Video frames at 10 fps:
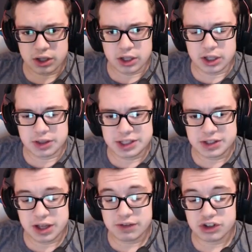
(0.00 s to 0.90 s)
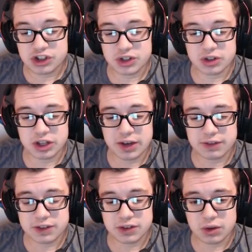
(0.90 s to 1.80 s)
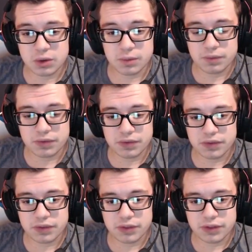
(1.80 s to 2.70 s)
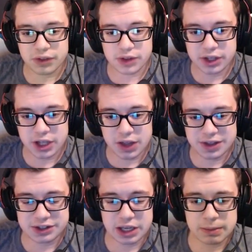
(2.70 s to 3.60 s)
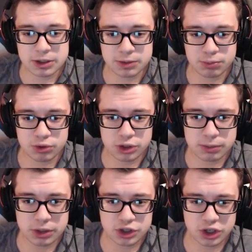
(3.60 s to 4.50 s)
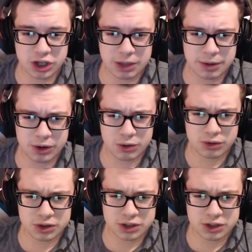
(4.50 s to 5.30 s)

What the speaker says: and they still have a shield left, so yeah, this game is pretty much all but over at